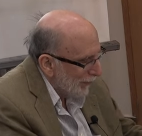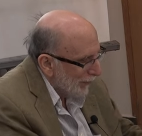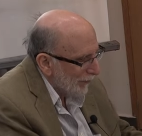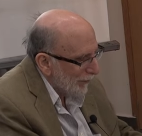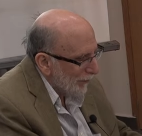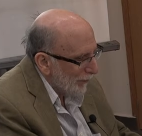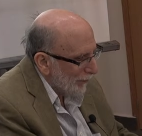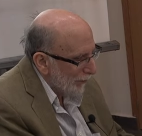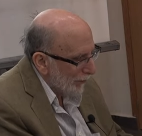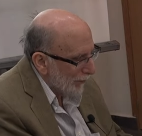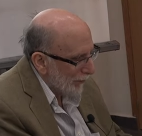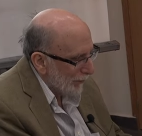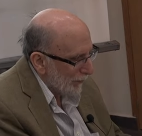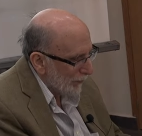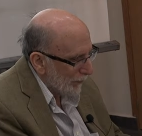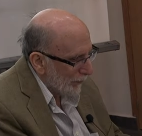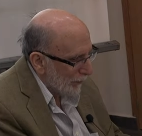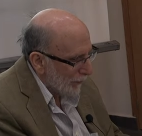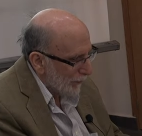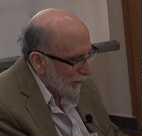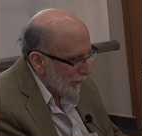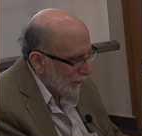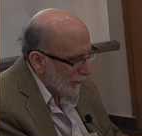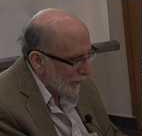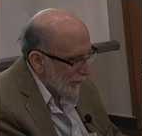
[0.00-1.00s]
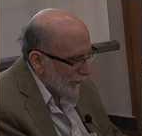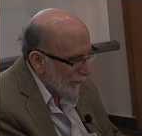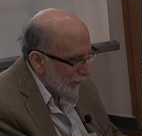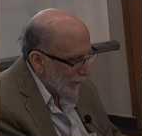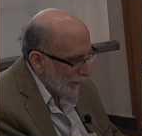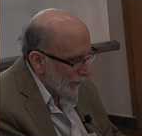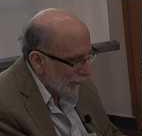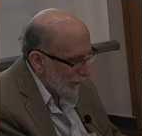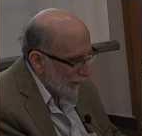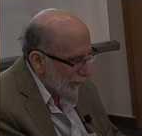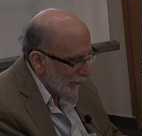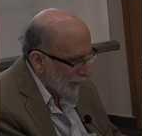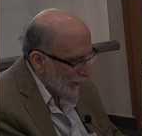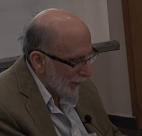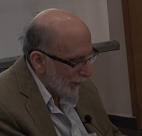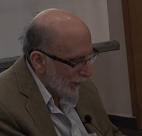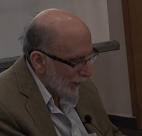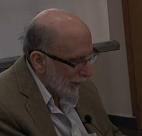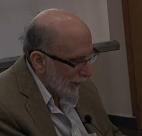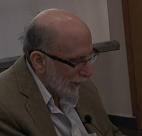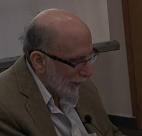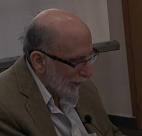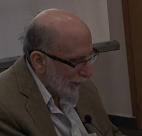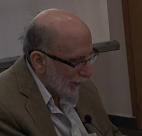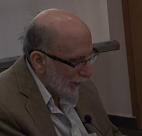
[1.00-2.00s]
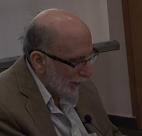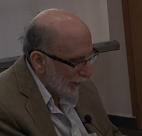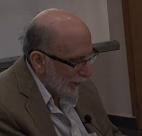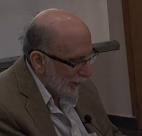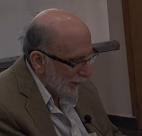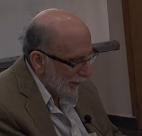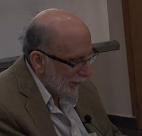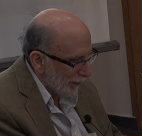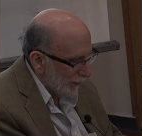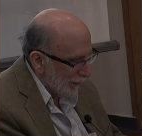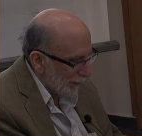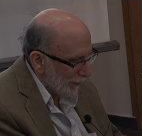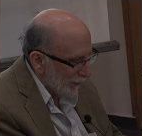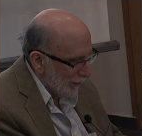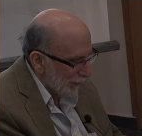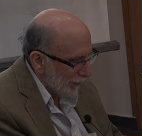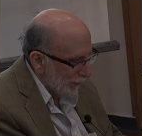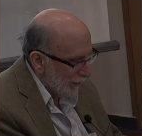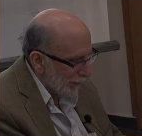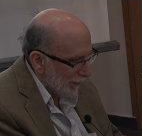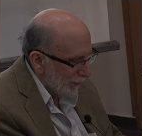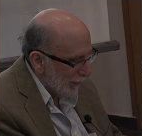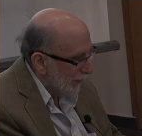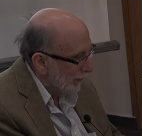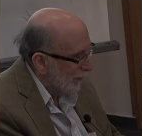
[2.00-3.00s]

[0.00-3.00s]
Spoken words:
(no one is talking)